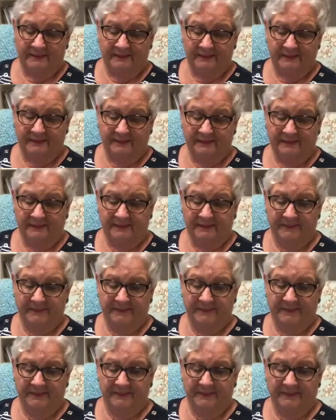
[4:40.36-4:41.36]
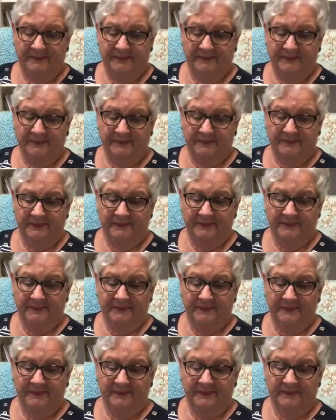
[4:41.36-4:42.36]

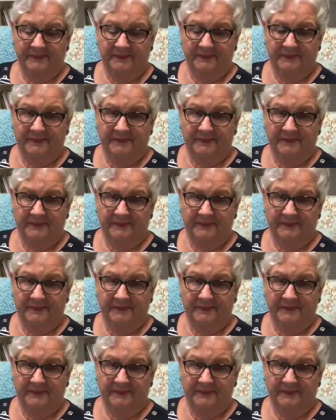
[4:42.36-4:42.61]
No one is speaking in this clip.